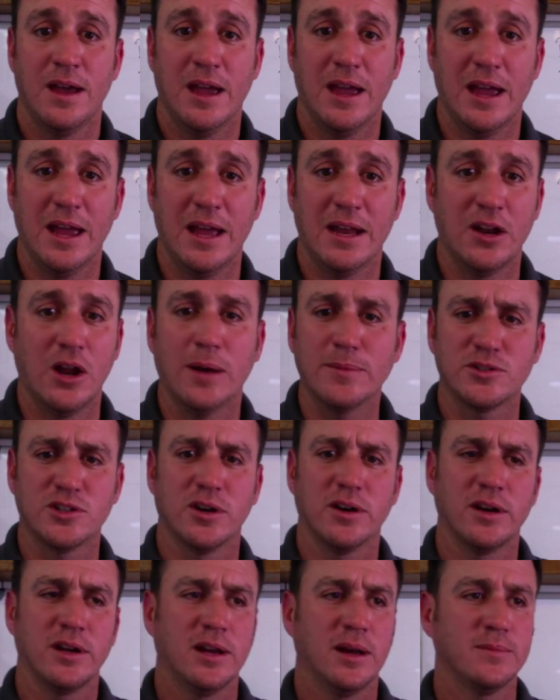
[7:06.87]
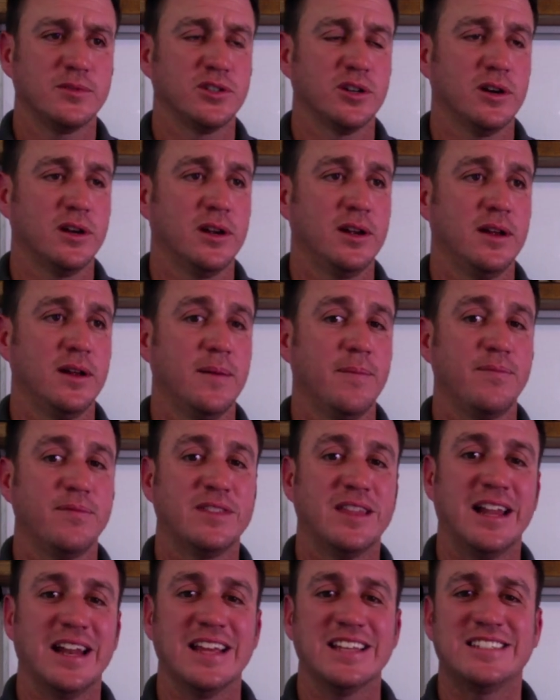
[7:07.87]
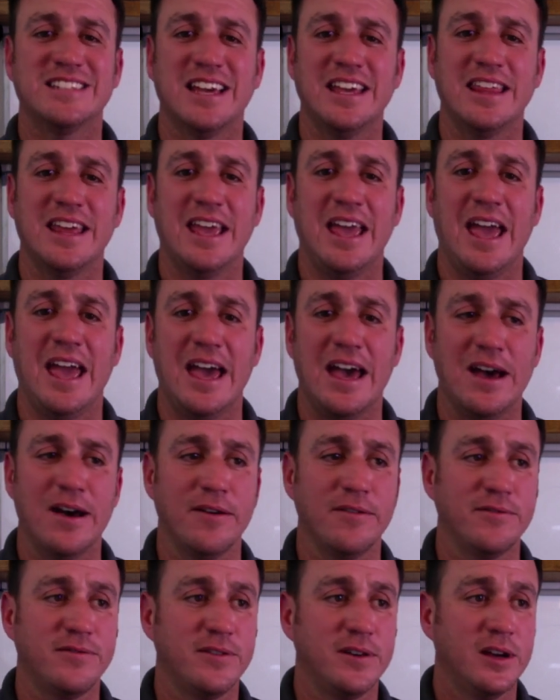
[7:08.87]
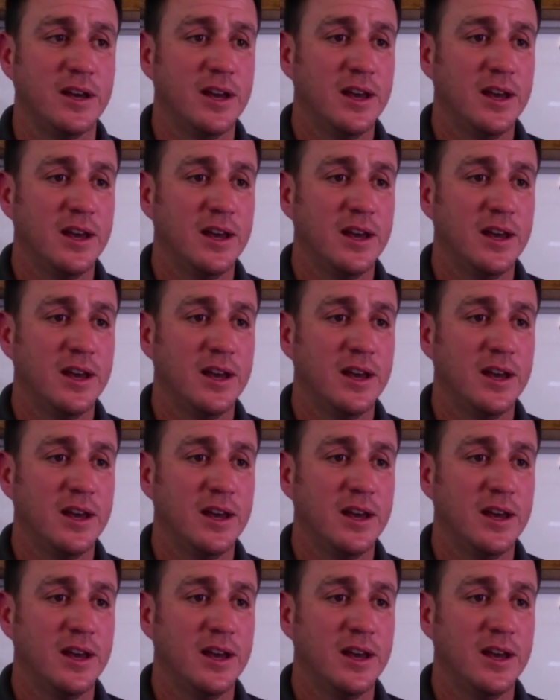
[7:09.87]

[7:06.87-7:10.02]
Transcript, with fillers: And no, I'm sorry, I'm sorry. Then let's say they have